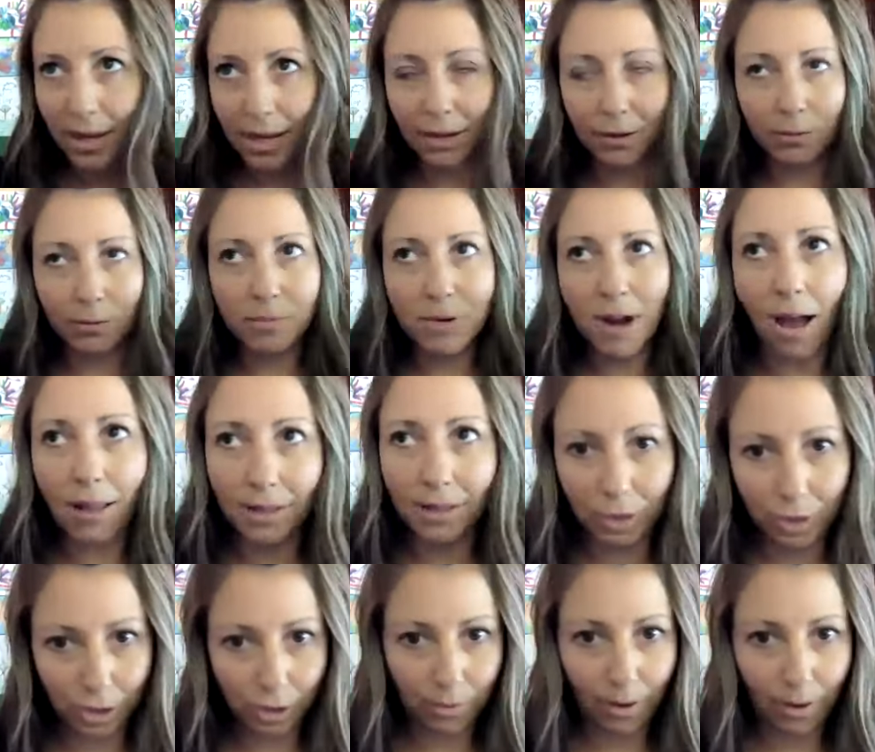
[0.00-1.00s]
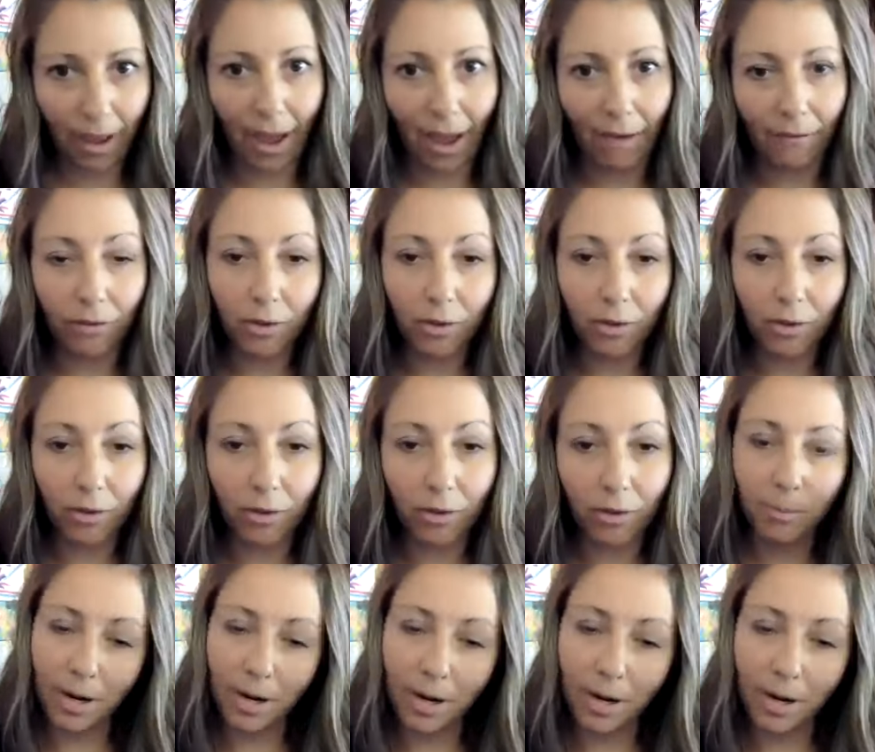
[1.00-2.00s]
knowledge you have
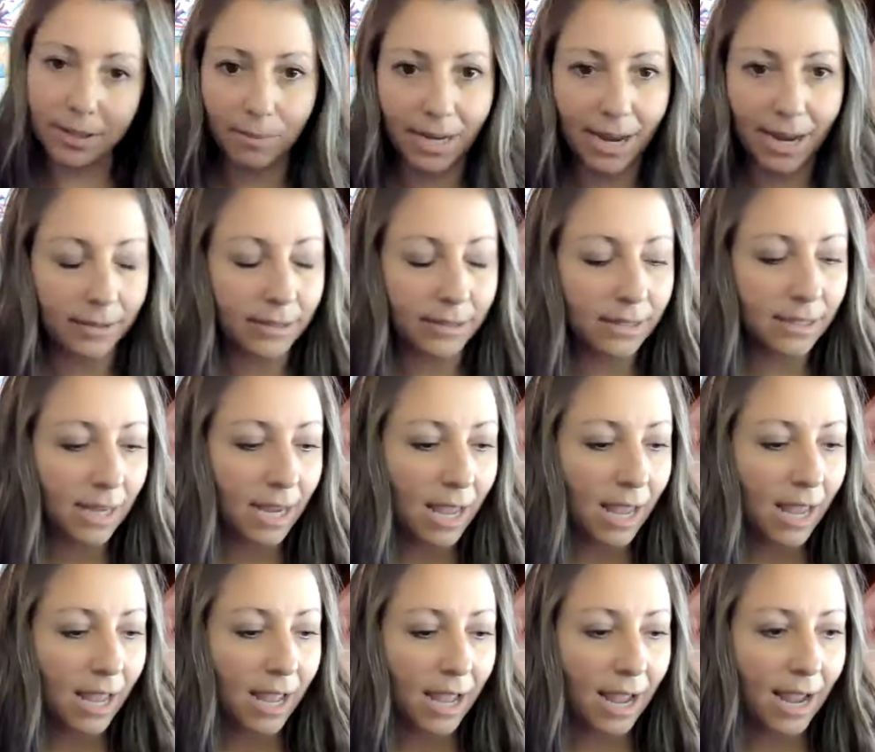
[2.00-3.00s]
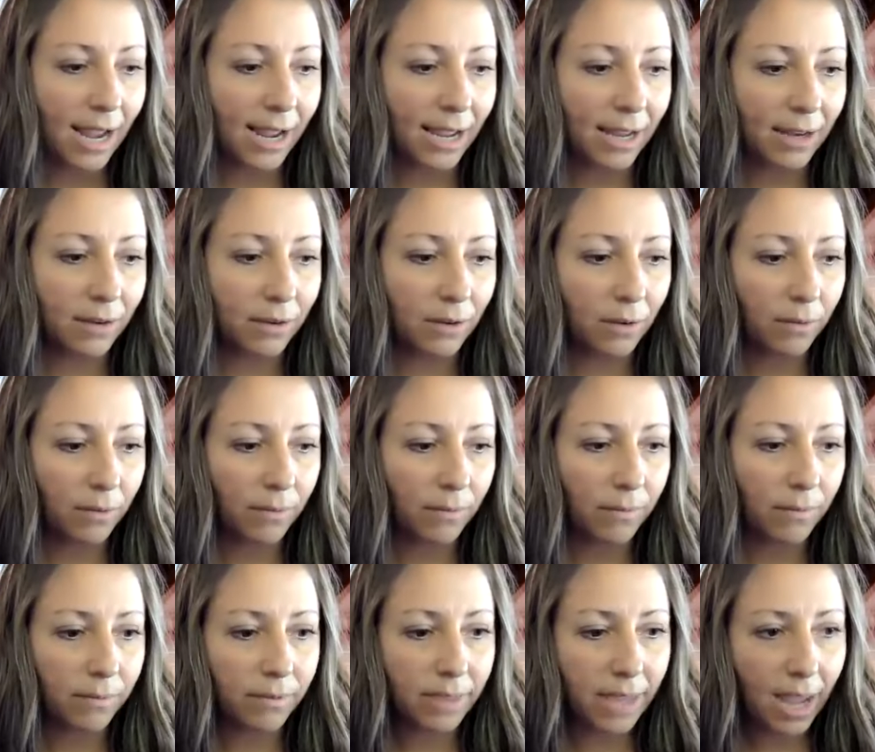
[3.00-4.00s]
compared to somebody else. And
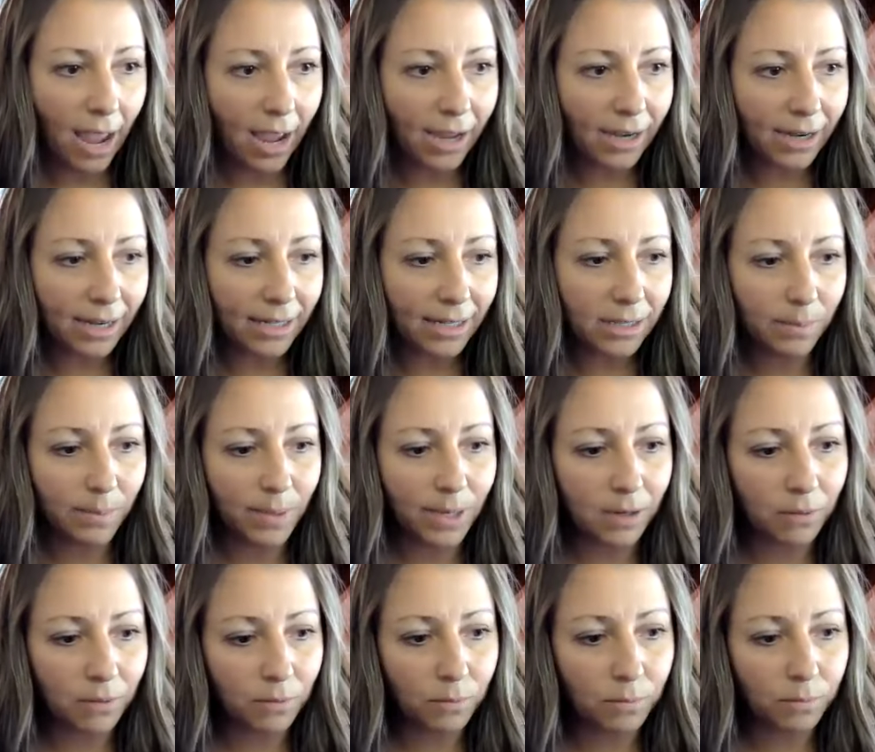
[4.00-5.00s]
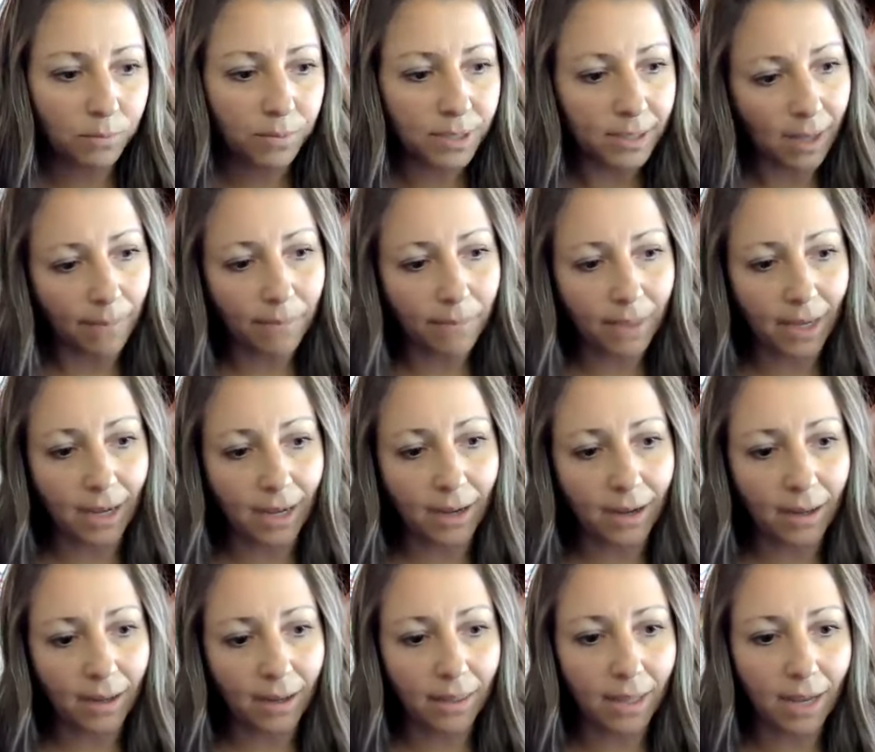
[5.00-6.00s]
that has been
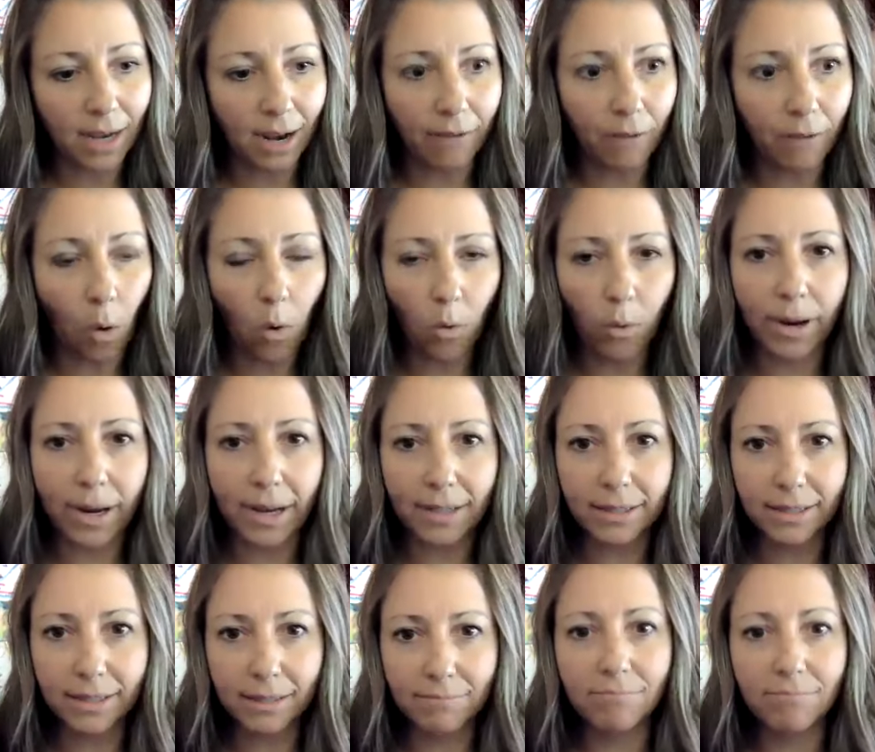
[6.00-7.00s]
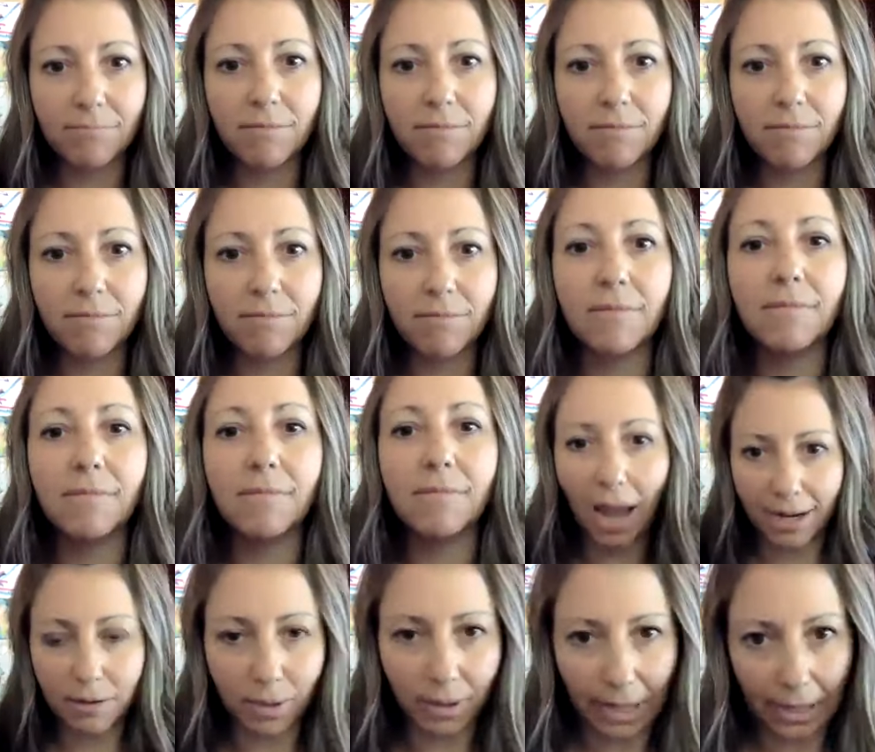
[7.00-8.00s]
something that I've always
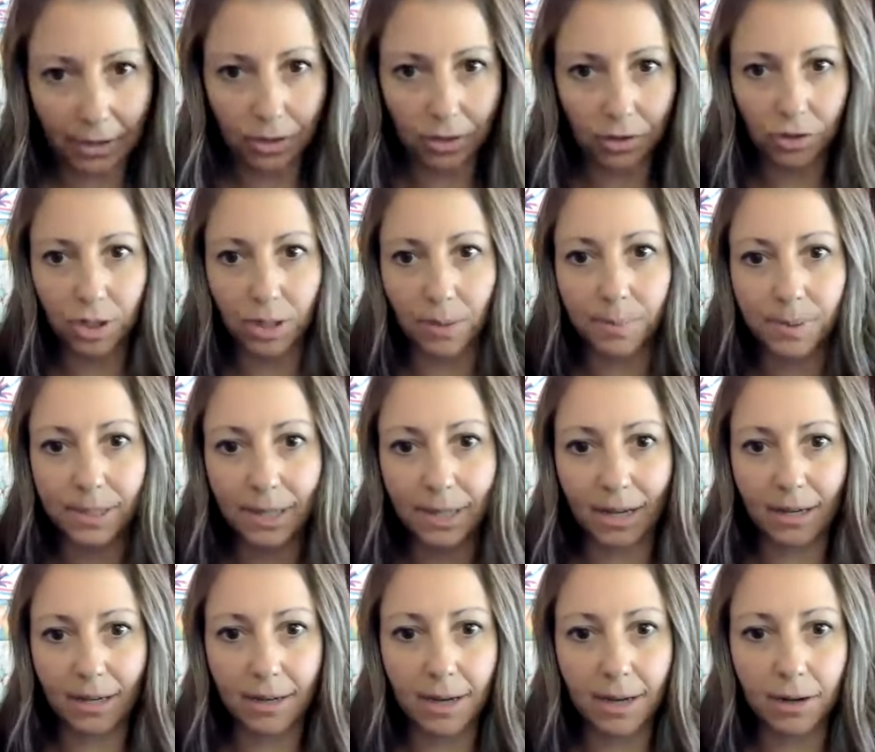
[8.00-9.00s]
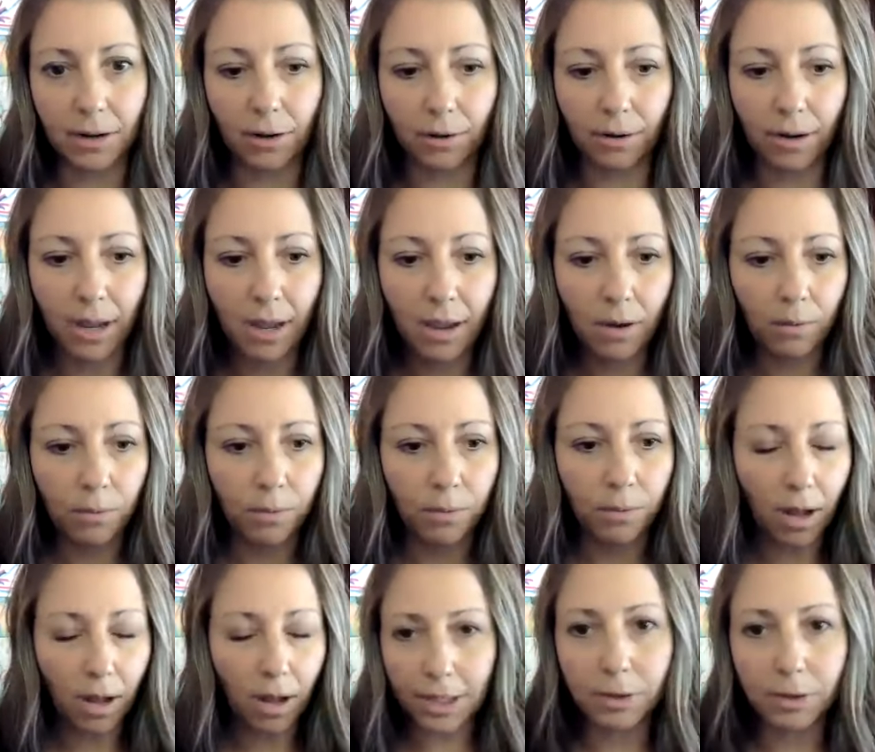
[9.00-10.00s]
guided relationships in.
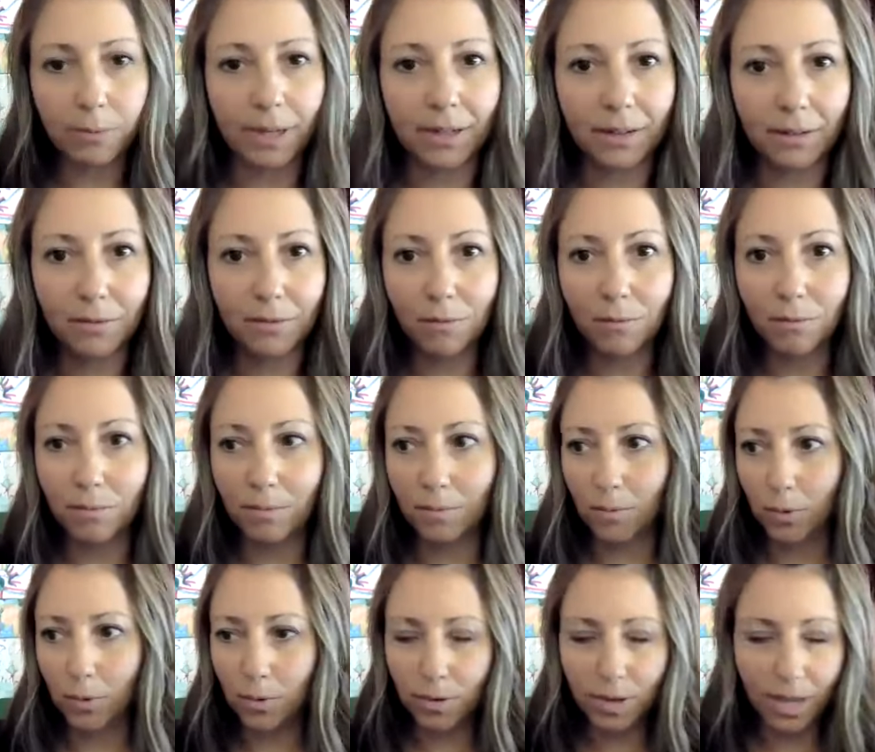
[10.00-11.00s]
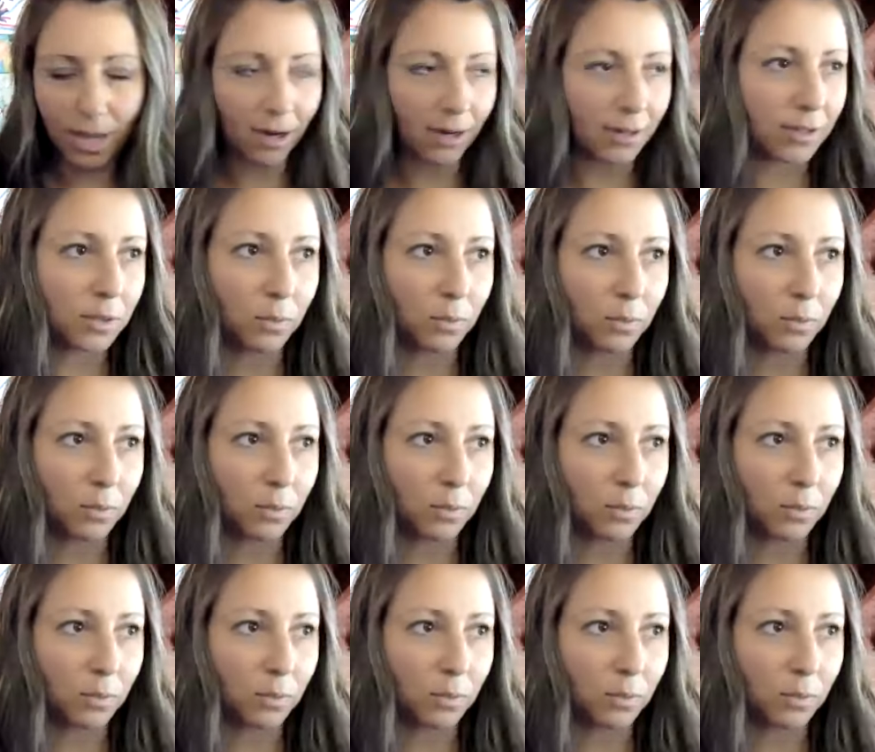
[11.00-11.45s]
We're all human. Who cares